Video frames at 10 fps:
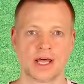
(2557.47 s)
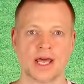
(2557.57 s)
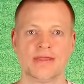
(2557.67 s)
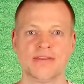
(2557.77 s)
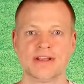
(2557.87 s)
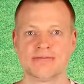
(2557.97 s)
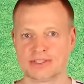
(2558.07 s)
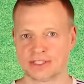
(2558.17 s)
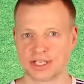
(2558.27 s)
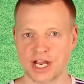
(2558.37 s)
In the
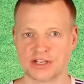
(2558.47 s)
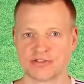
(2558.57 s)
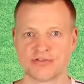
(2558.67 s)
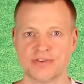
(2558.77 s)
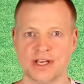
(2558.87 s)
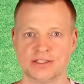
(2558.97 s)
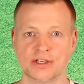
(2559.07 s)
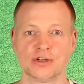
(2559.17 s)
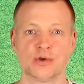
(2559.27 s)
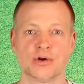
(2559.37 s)
investigation phase,
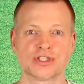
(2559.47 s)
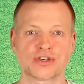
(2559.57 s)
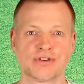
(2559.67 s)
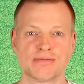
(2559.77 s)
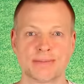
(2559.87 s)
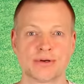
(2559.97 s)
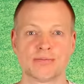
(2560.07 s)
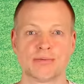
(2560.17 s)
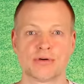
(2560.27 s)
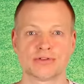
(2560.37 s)
your screen will be
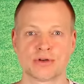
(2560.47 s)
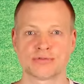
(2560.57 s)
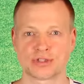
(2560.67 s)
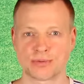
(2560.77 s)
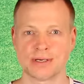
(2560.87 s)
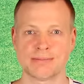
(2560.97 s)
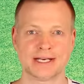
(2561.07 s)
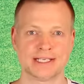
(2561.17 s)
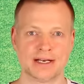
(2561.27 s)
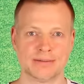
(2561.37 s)
composed of three
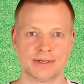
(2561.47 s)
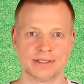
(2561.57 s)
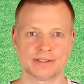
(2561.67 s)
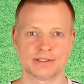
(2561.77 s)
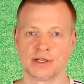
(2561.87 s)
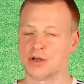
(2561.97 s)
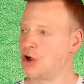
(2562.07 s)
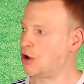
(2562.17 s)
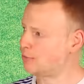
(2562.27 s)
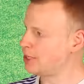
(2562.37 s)
main elements.
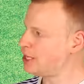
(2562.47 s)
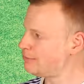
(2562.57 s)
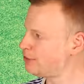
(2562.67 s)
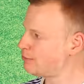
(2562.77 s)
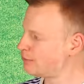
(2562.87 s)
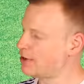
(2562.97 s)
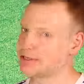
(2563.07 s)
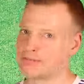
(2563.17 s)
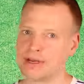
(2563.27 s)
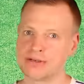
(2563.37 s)
On the left, you will find
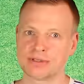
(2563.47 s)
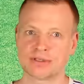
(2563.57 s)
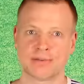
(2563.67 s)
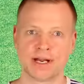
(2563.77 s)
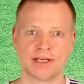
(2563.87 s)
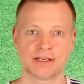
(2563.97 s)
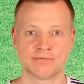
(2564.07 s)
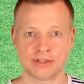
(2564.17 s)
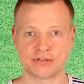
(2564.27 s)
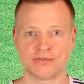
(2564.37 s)
a menu displaying in
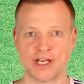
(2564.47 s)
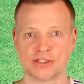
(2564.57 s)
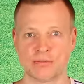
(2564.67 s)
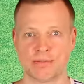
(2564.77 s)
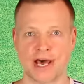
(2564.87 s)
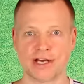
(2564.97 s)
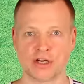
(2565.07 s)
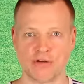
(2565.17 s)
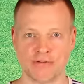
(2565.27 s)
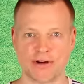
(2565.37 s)
which phase or part
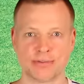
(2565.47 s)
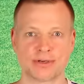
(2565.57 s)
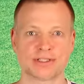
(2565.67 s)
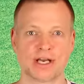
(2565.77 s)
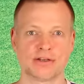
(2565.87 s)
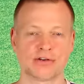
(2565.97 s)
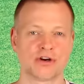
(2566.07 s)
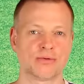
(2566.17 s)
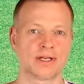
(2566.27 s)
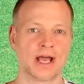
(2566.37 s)
of a Redrock Study you
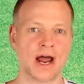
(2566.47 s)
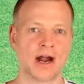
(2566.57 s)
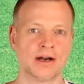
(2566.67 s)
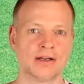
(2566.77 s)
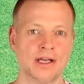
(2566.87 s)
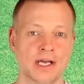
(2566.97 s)
currently are.